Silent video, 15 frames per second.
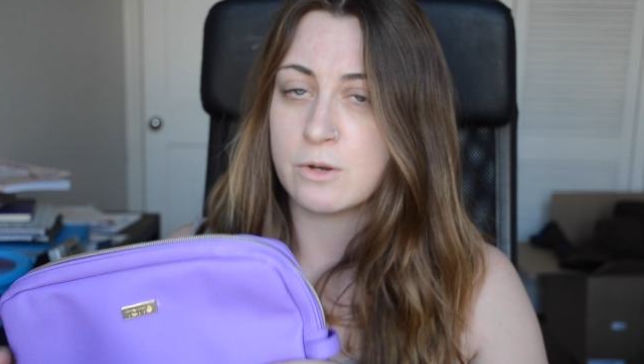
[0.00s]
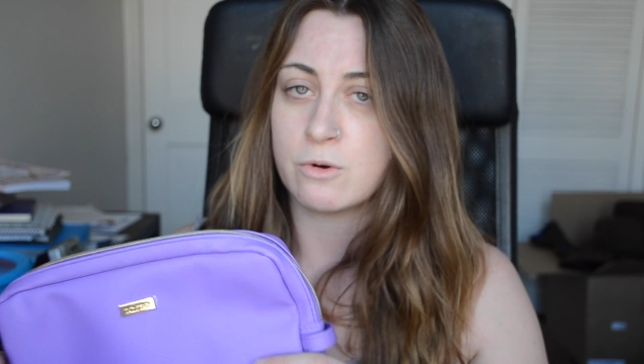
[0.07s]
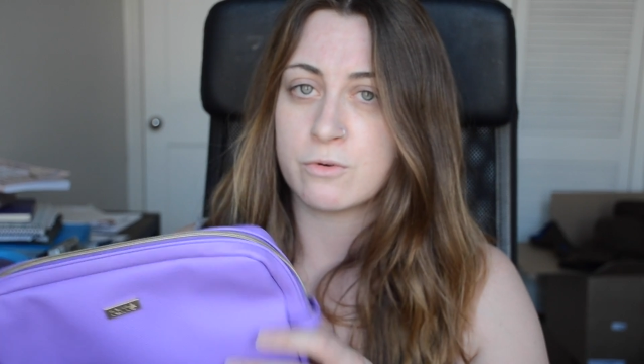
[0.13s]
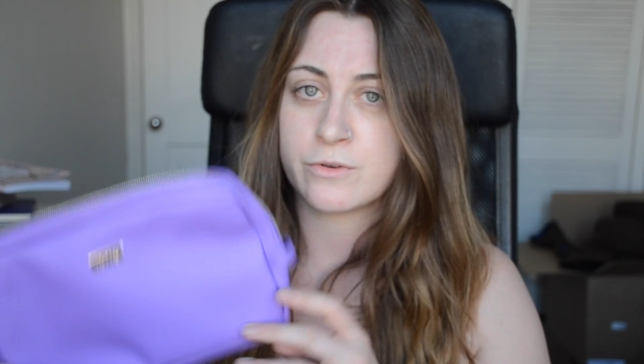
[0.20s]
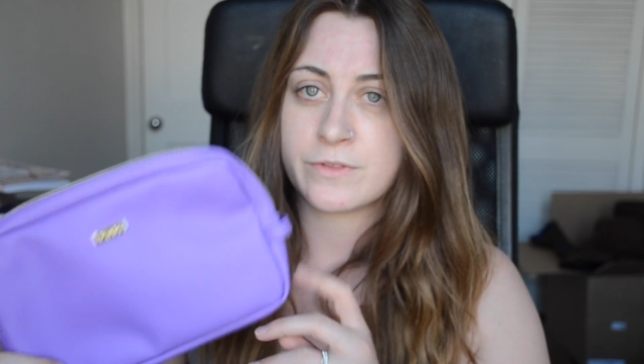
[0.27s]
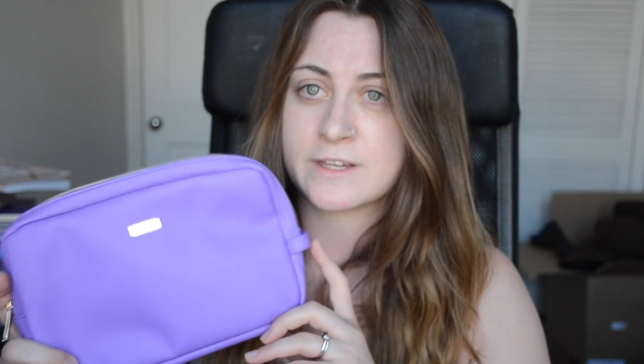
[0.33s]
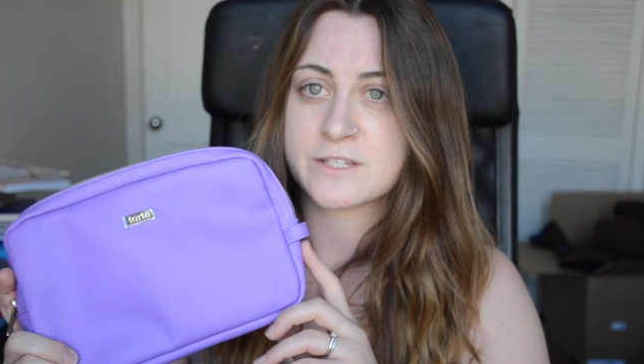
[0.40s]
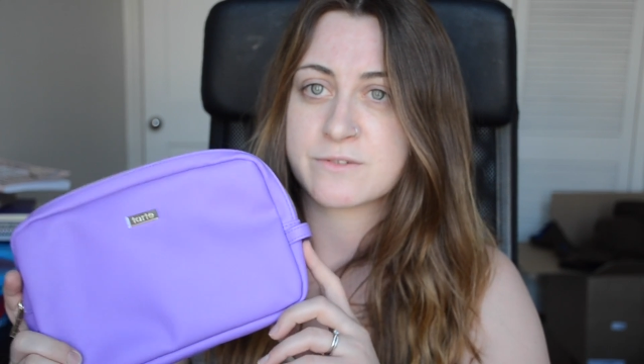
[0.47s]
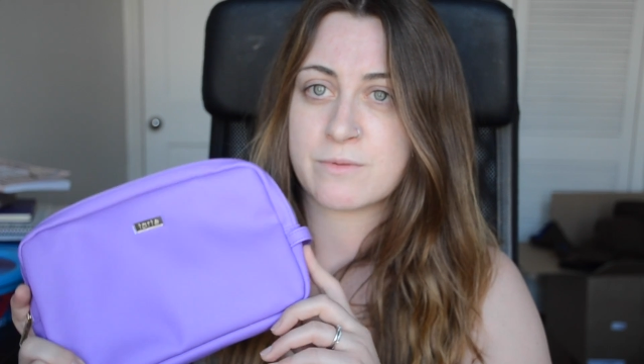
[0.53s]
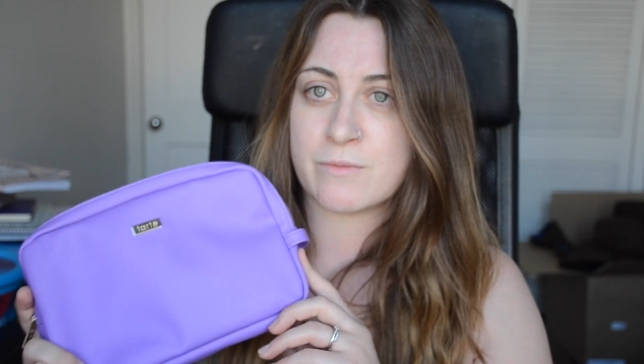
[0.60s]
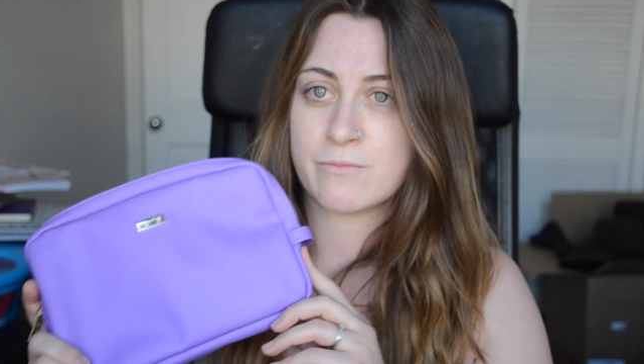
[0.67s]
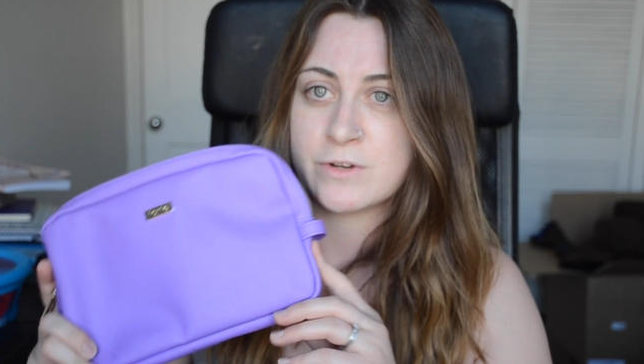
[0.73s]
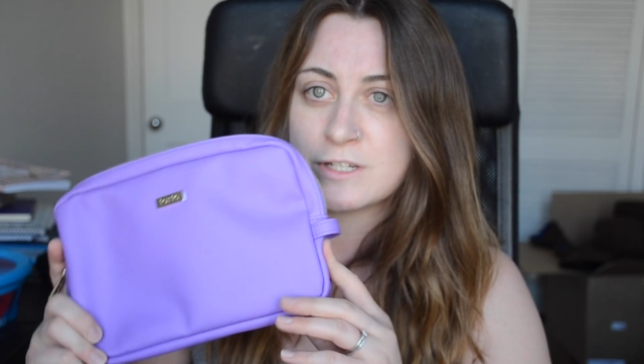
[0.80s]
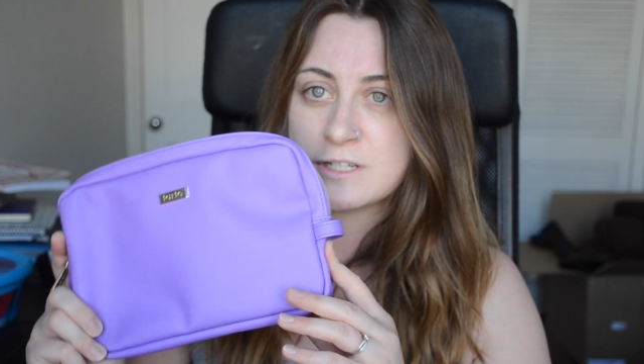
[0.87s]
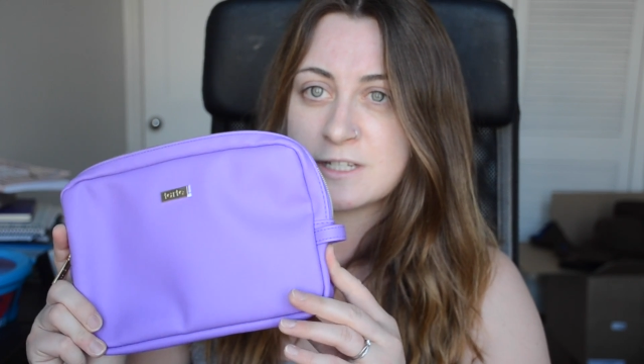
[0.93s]
or this
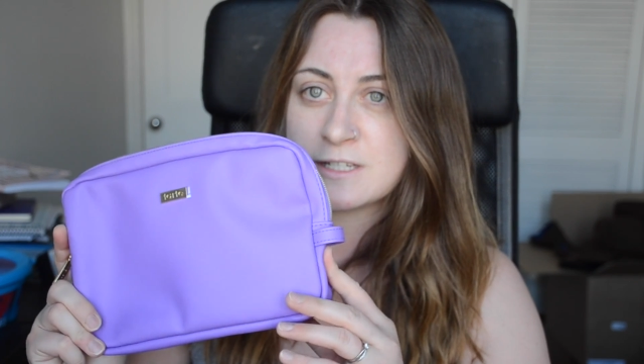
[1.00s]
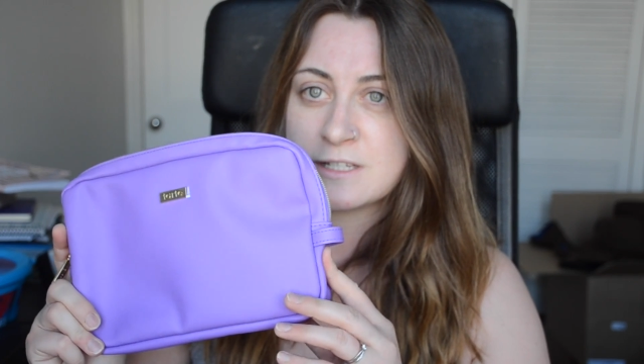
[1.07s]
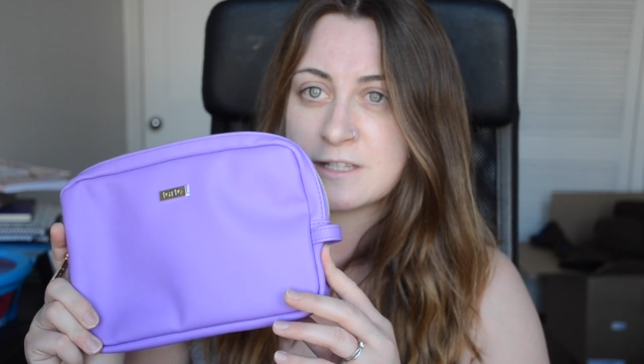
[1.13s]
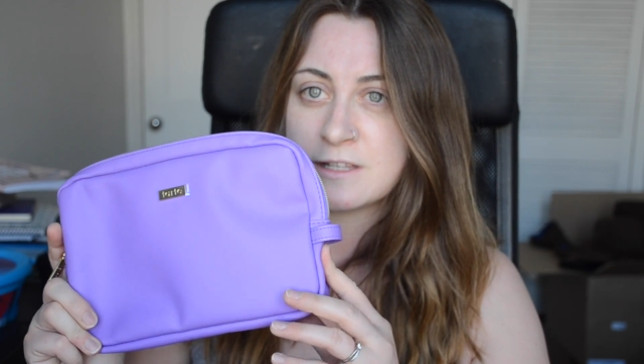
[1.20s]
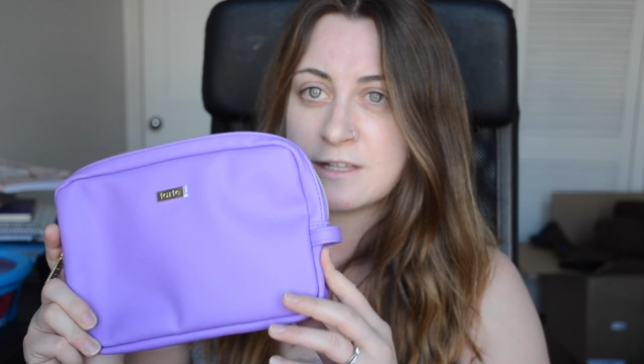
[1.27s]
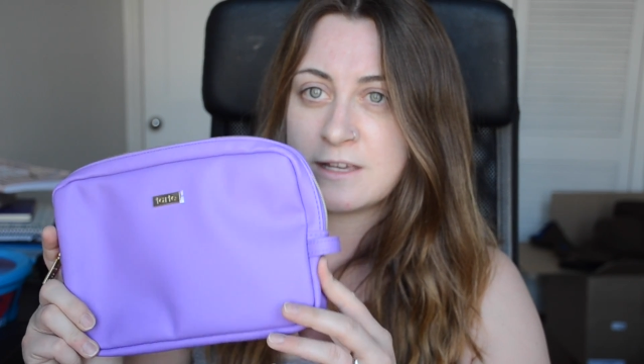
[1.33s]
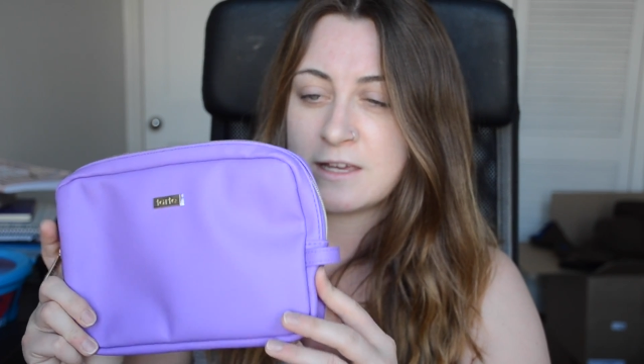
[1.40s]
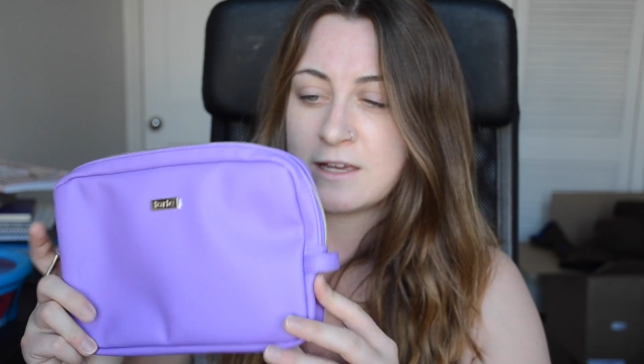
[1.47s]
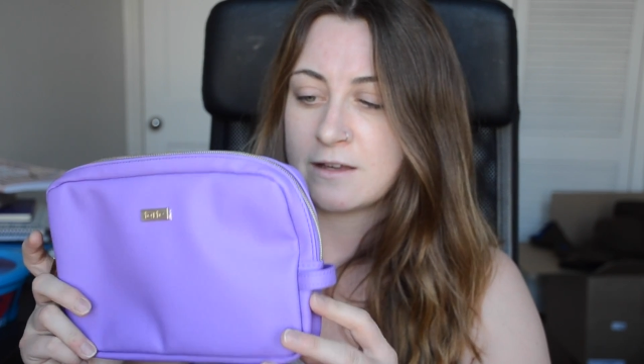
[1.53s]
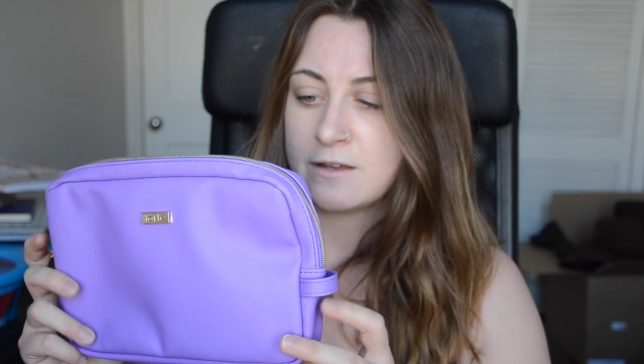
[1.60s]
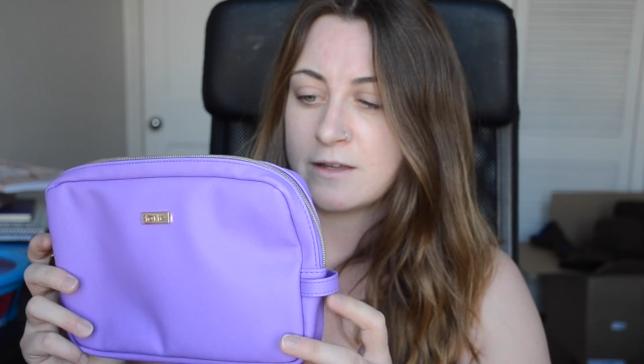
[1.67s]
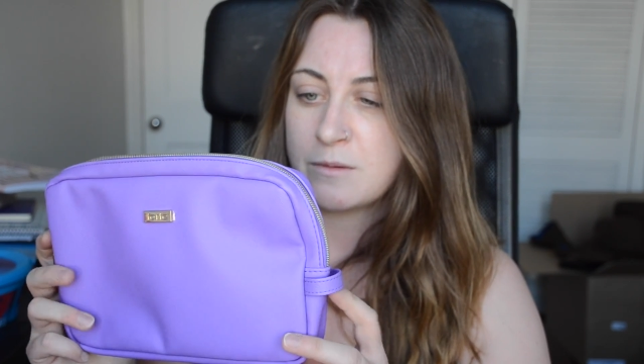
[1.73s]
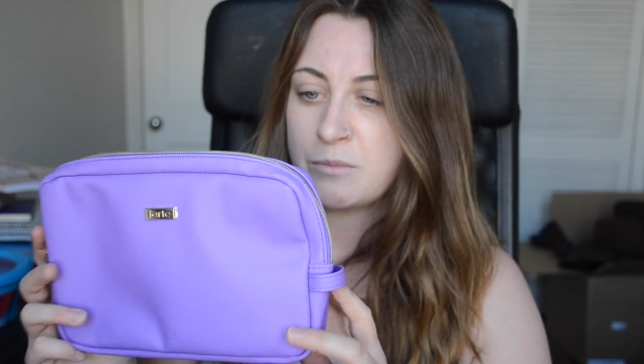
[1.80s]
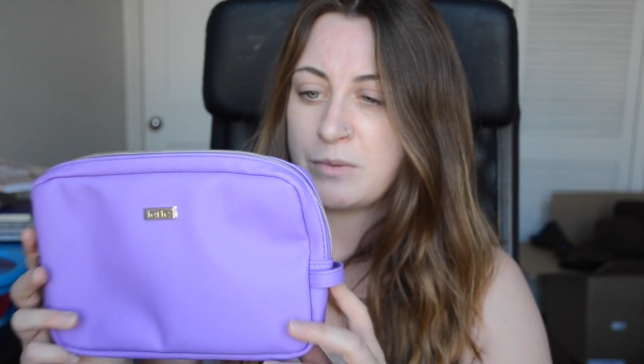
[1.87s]
one, which is the